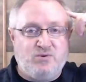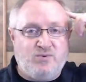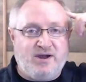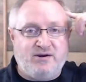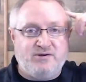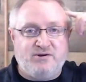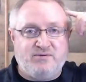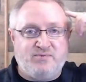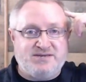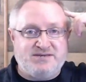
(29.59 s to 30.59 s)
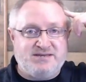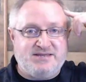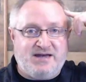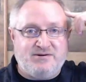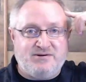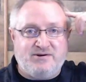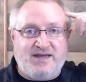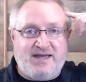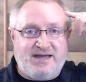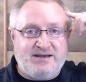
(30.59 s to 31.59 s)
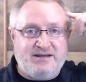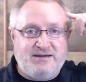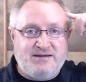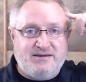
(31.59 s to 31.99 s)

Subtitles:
where you're pressing down on your head